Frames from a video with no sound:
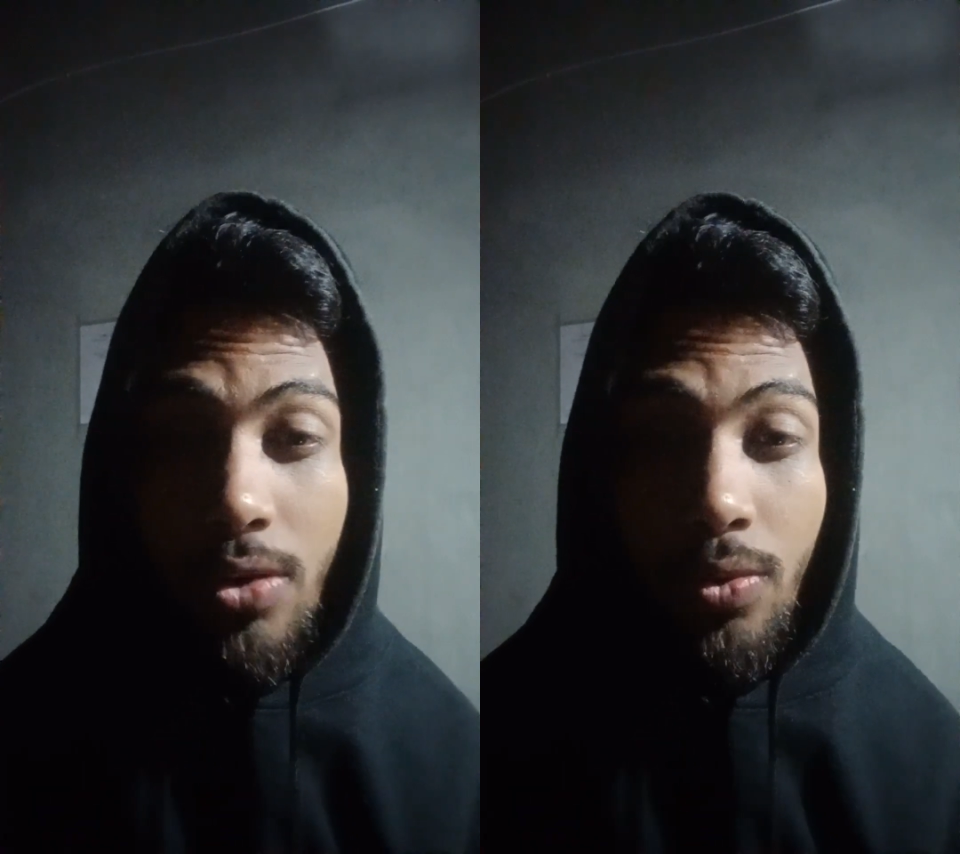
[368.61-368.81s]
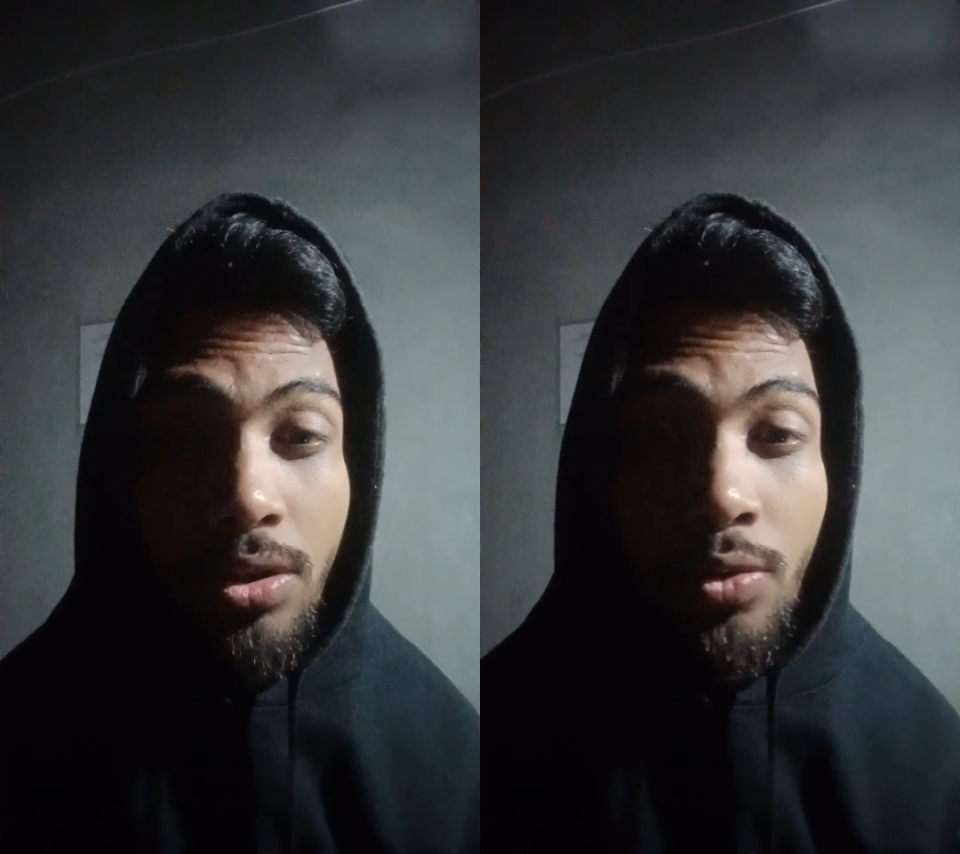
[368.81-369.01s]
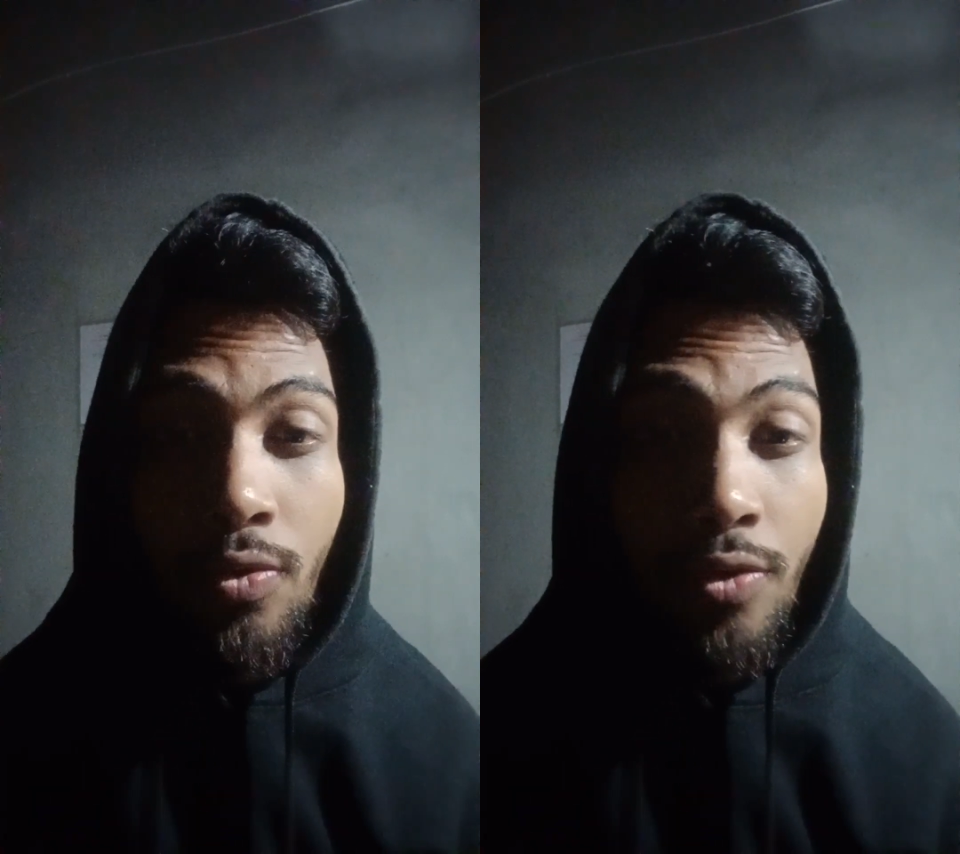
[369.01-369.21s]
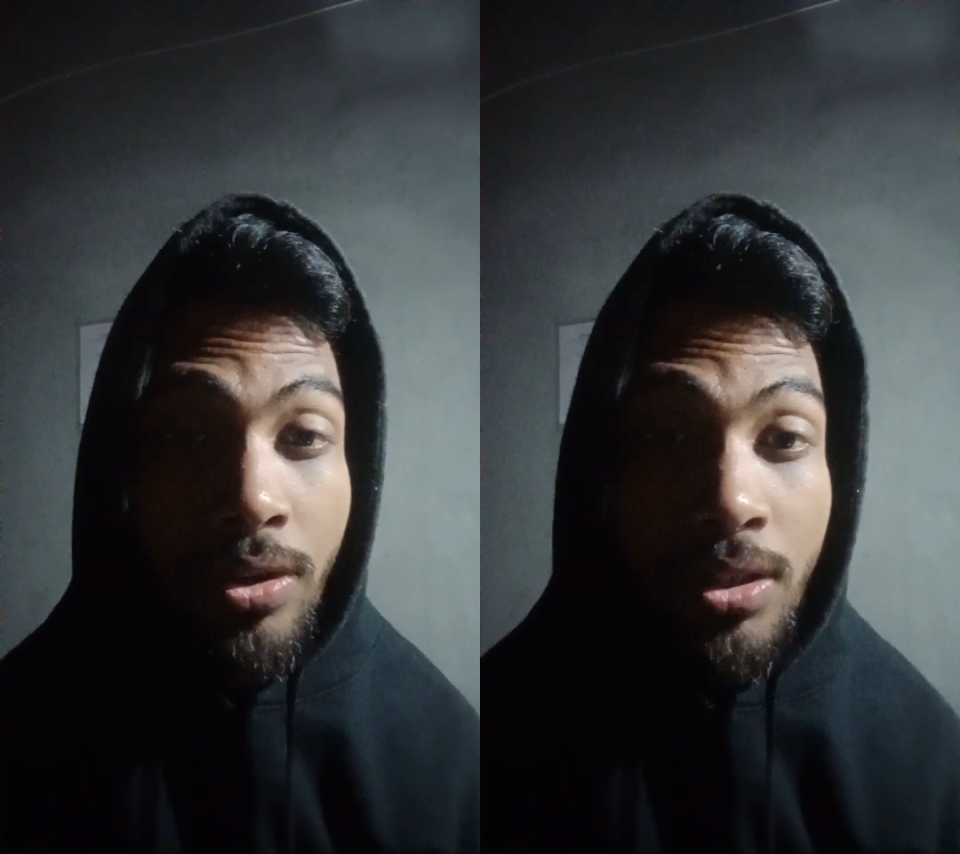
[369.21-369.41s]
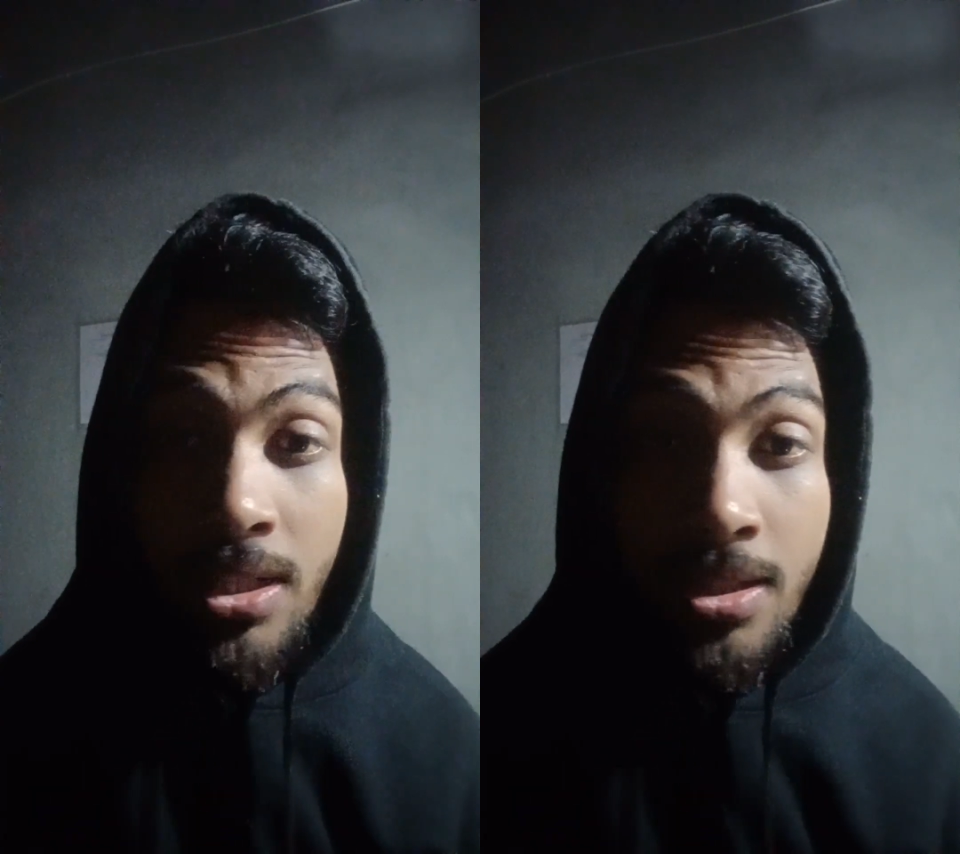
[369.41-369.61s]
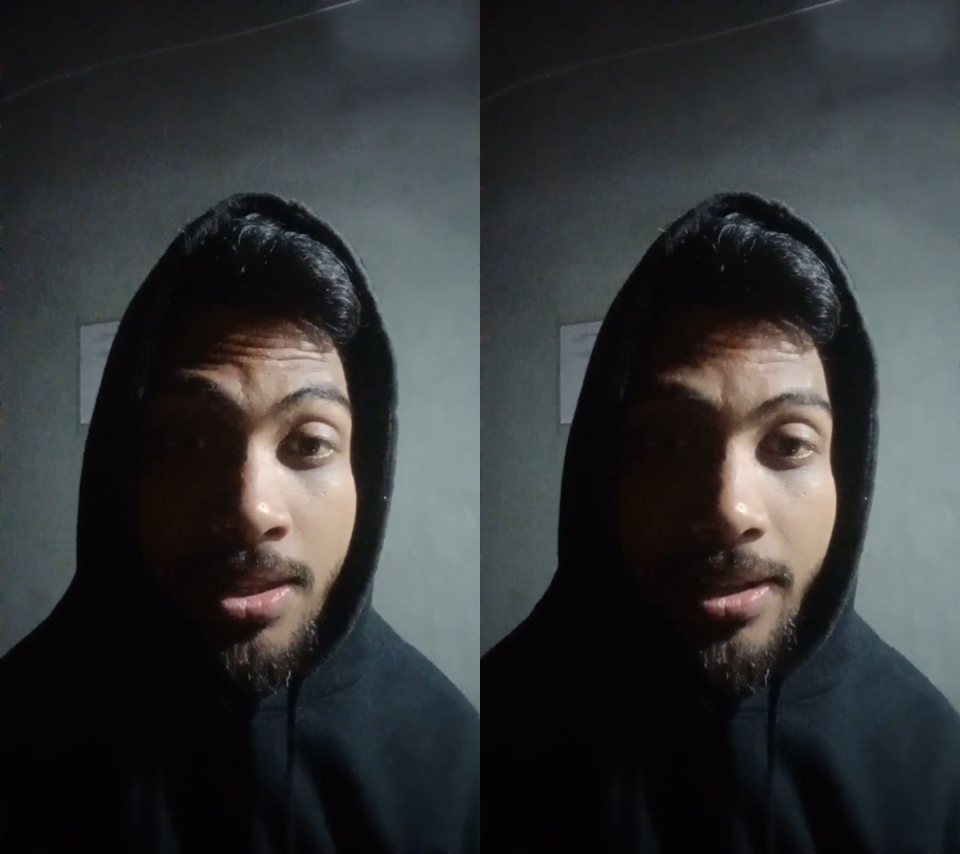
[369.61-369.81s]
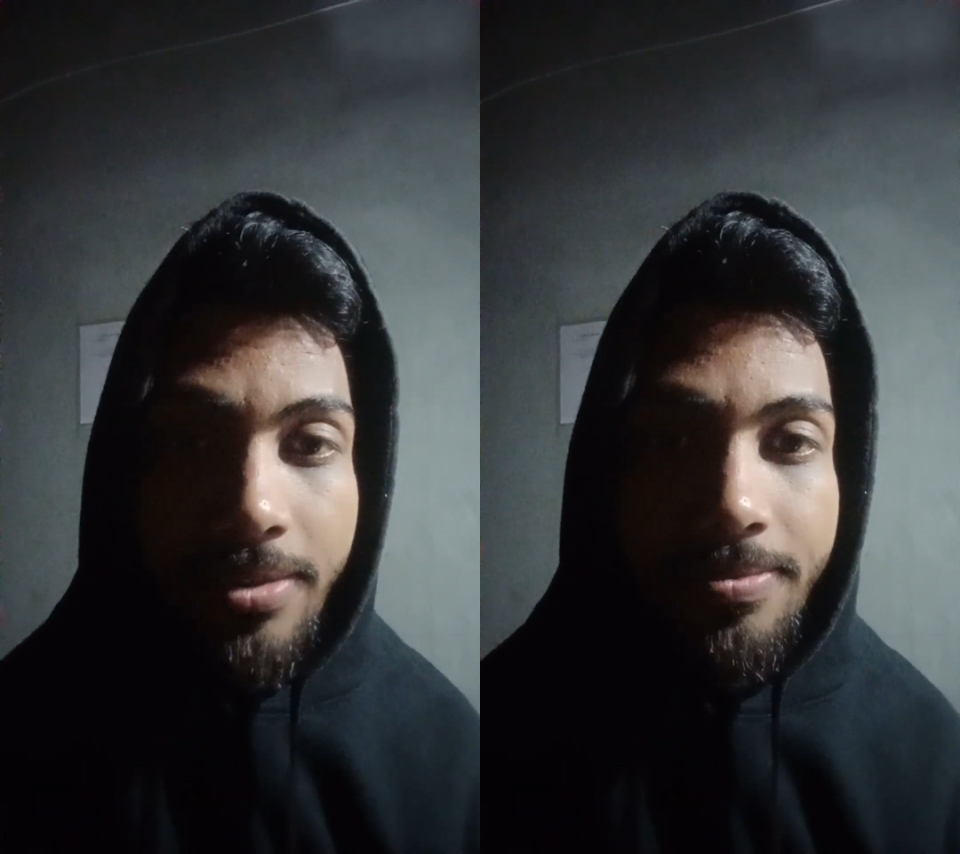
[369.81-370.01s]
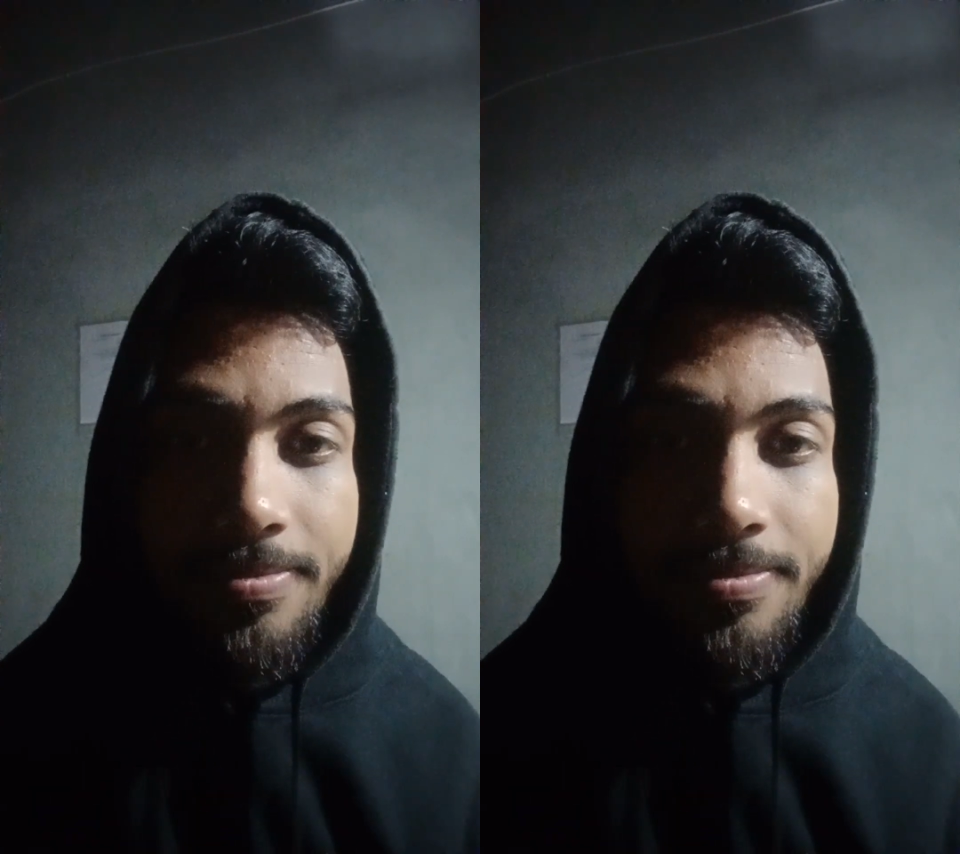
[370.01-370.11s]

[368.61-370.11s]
with your friend easily,